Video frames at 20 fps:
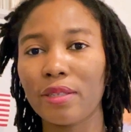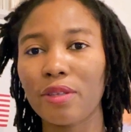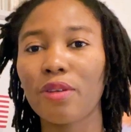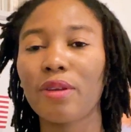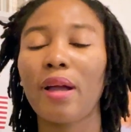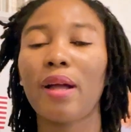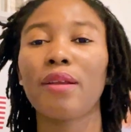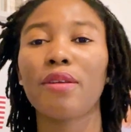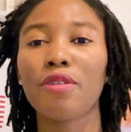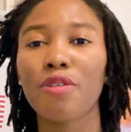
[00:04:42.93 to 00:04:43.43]
You
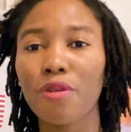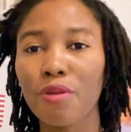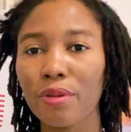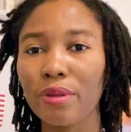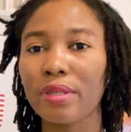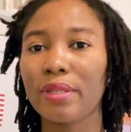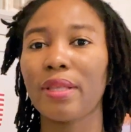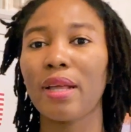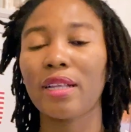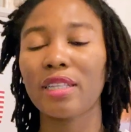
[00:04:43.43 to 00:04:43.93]
can
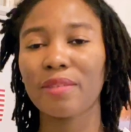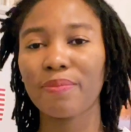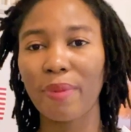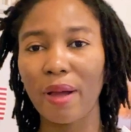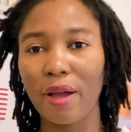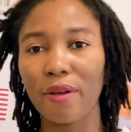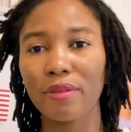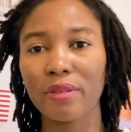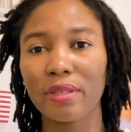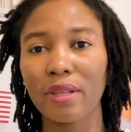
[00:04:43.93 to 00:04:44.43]
use that
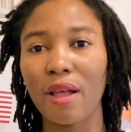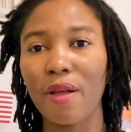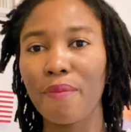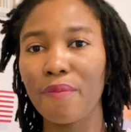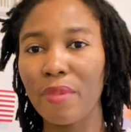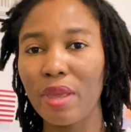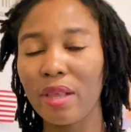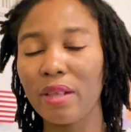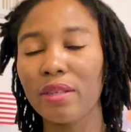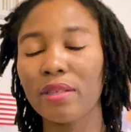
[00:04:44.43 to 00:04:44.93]
spousal
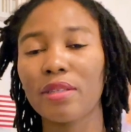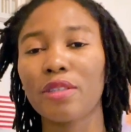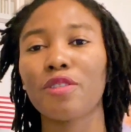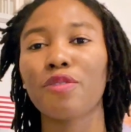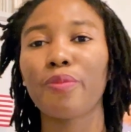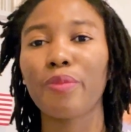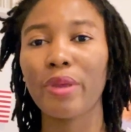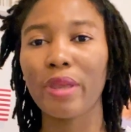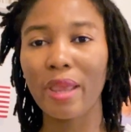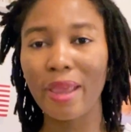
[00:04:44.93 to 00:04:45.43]
means to
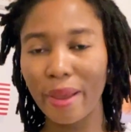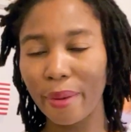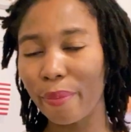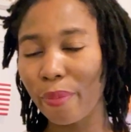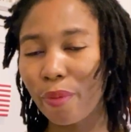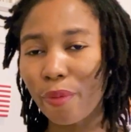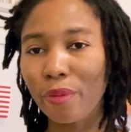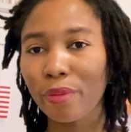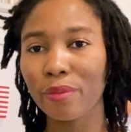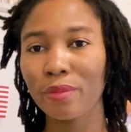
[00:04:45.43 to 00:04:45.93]
be
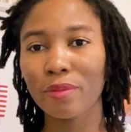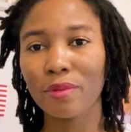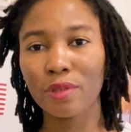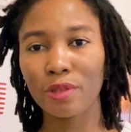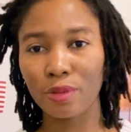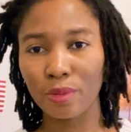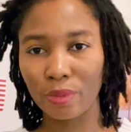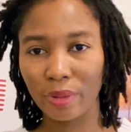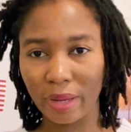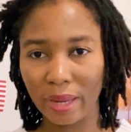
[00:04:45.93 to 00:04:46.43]
able
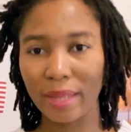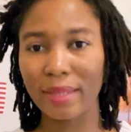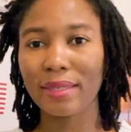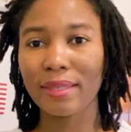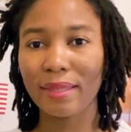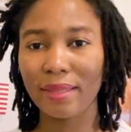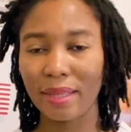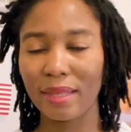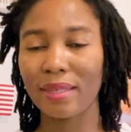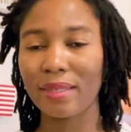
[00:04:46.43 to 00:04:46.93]
to get
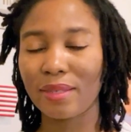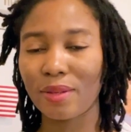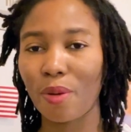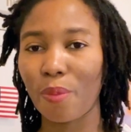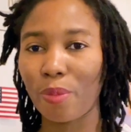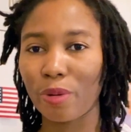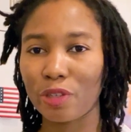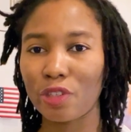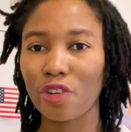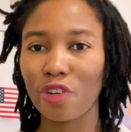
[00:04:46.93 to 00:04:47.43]
this
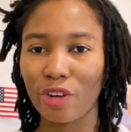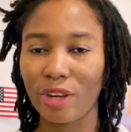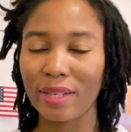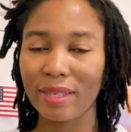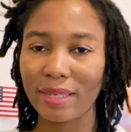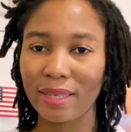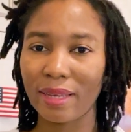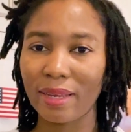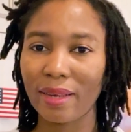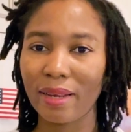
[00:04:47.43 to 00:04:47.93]

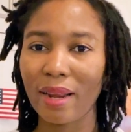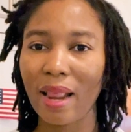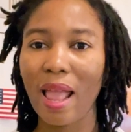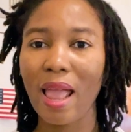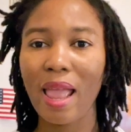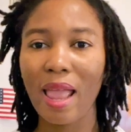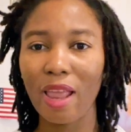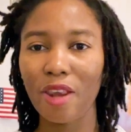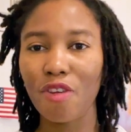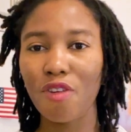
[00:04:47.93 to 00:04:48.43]
opportunity,
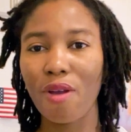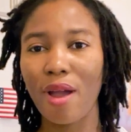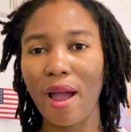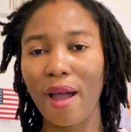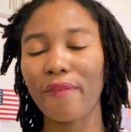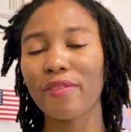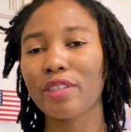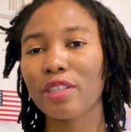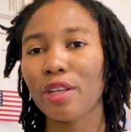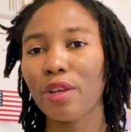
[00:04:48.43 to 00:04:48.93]
and you
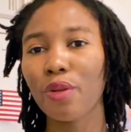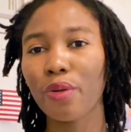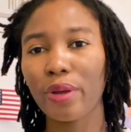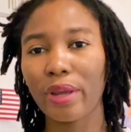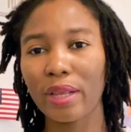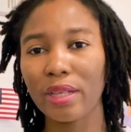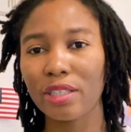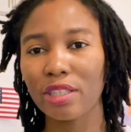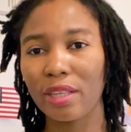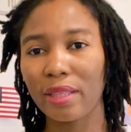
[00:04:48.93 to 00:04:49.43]
have to look
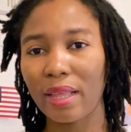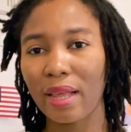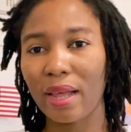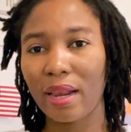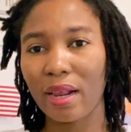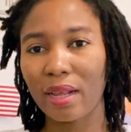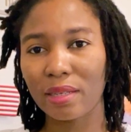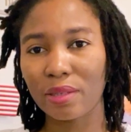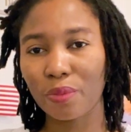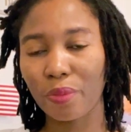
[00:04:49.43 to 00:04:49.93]
into that
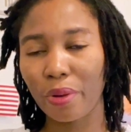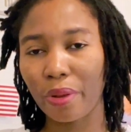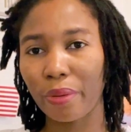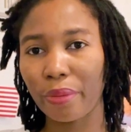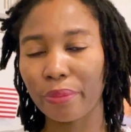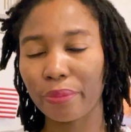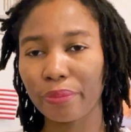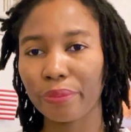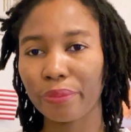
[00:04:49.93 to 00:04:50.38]
as well.